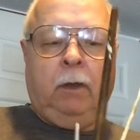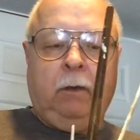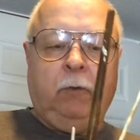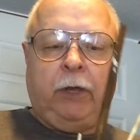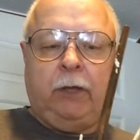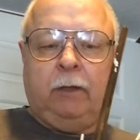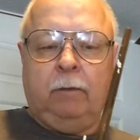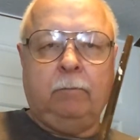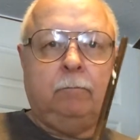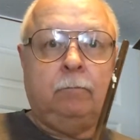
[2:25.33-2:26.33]
and we had
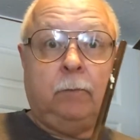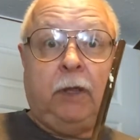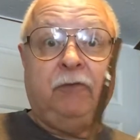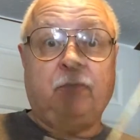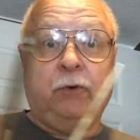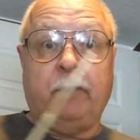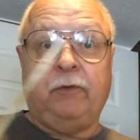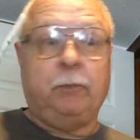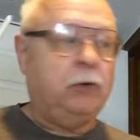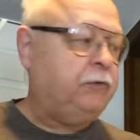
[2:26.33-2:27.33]
each one of
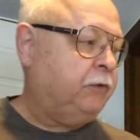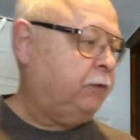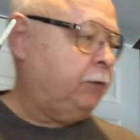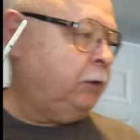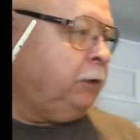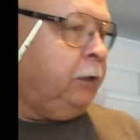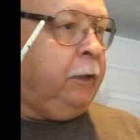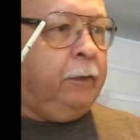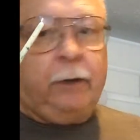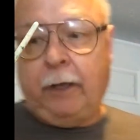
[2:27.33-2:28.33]
these brushes
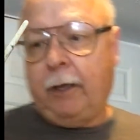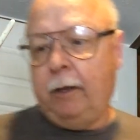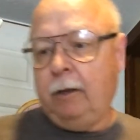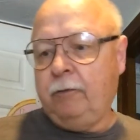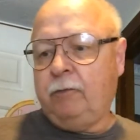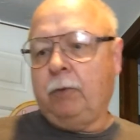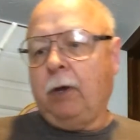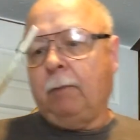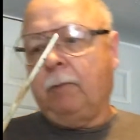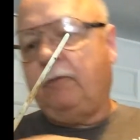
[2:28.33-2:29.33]
that had some
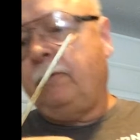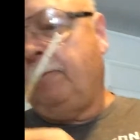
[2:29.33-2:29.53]
problems.